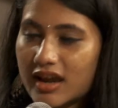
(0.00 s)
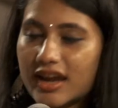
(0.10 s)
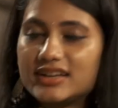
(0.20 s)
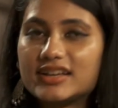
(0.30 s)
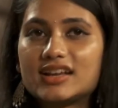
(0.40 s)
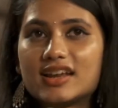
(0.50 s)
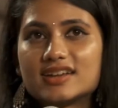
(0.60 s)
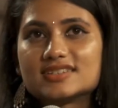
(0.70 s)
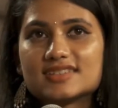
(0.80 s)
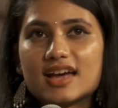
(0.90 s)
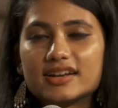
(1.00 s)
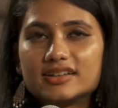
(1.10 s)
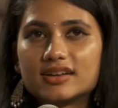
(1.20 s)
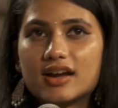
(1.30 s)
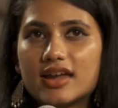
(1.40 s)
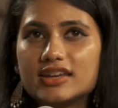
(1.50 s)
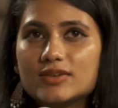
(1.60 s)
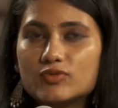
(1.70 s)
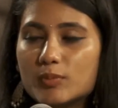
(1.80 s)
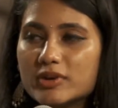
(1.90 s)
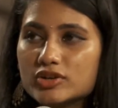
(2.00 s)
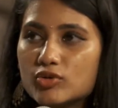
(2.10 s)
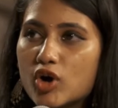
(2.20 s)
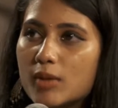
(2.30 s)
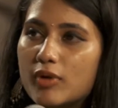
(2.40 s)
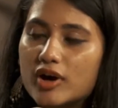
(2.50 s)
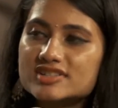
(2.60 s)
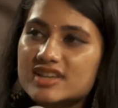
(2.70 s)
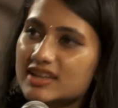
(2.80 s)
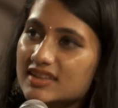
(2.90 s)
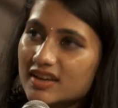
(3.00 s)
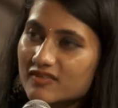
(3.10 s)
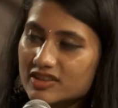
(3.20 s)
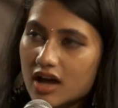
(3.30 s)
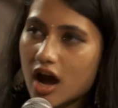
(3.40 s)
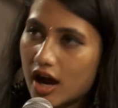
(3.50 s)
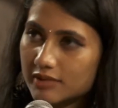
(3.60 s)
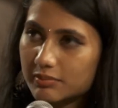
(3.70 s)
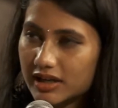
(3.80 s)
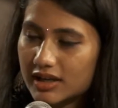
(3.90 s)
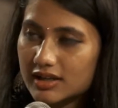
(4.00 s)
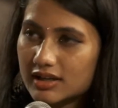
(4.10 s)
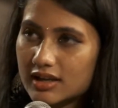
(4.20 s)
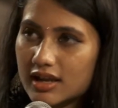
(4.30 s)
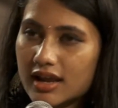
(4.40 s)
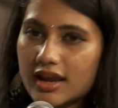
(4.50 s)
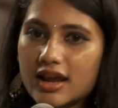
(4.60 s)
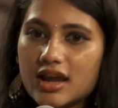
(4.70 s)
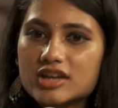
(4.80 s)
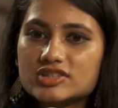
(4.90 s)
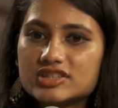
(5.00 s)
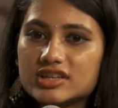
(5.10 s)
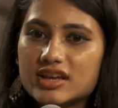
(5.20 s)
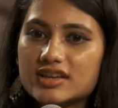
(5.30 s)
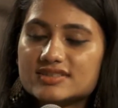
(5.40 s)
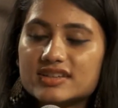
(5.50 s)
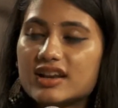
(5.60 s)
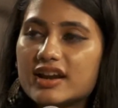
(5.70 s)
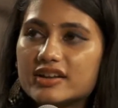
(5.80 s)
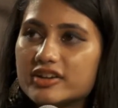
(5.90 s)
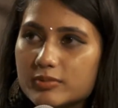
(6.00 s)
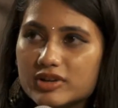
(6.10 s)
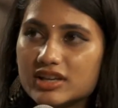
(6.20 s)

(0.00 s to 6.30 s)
it declares that any woman who aborts anything with a heartbeat, she is declared a criminal